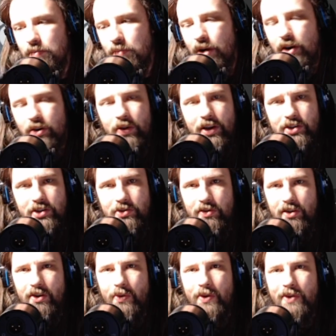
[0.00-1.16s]
Mono Electro
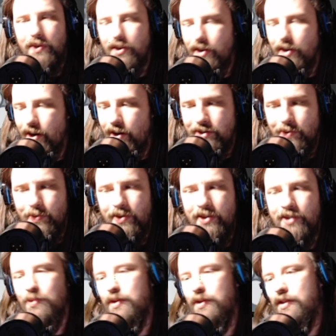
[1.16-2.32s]
going with
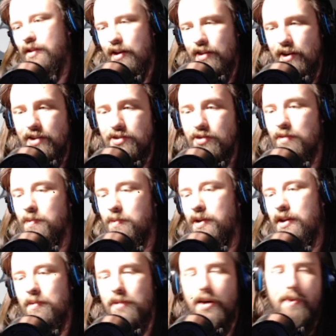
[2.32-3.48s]
Kazuha. I think it's going to
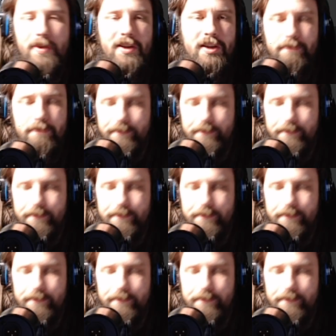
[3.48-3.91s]
be, in my opinion,